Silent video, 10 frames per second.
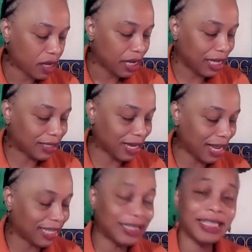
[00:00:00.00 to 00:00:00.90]
It's
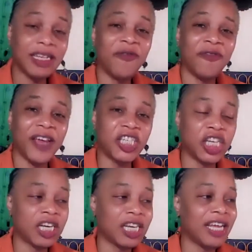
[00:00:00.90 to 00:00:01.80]

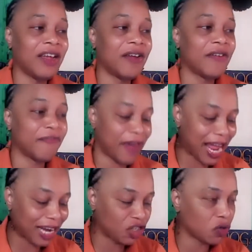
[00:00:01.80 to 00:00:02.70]
insufficiently
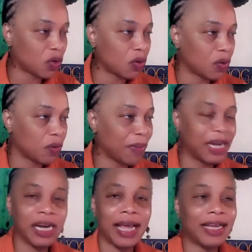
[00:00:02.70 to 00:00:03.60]
factual,
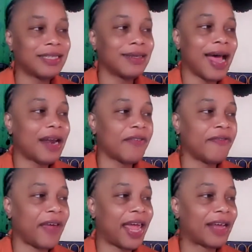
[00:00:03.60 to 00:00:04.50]
meaning like it's not a
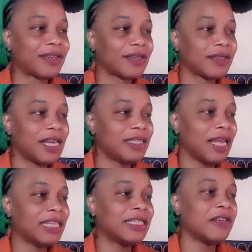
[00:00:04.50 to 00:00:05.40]
fact. It's
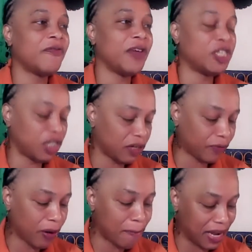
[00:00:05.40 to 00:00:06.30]
insufficient
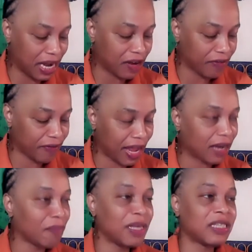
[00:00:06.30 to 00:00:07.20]
from being a
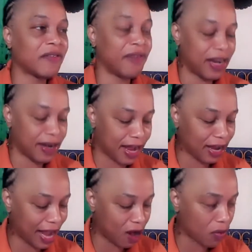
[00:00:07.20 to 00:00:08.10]
fact, Mr. Van
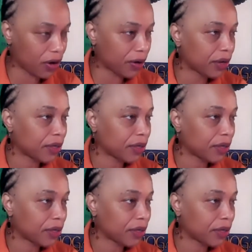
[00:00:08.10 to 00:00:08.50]
Dyke Howard.